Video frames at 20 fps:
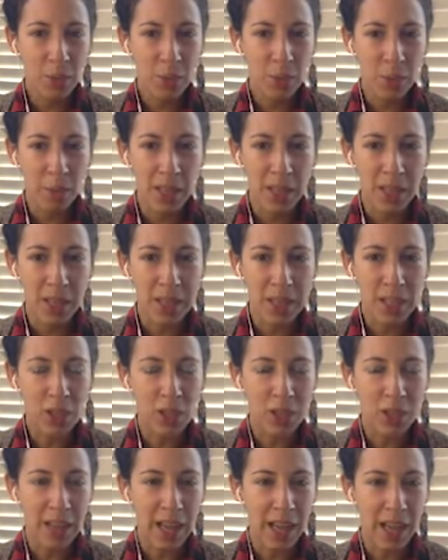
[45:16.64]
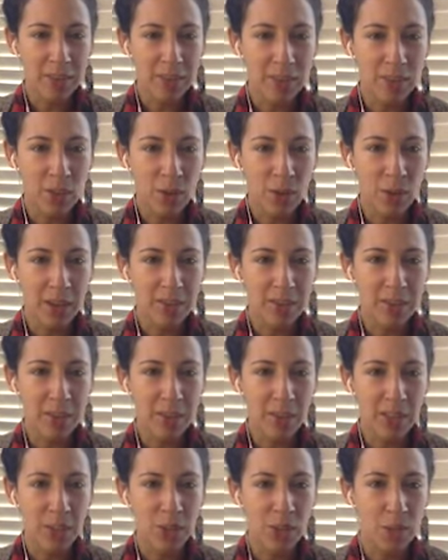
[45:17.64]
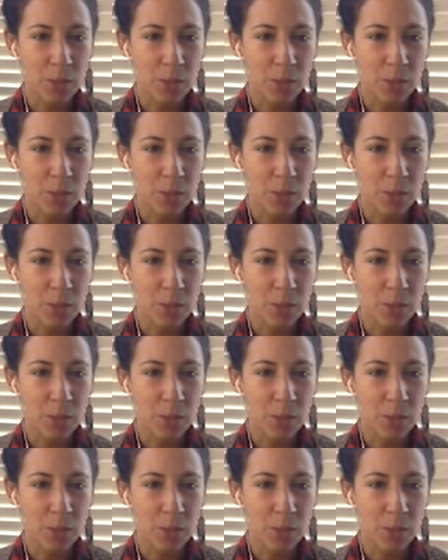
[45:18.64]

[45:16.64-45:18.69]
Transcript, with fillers: women in your life who have given you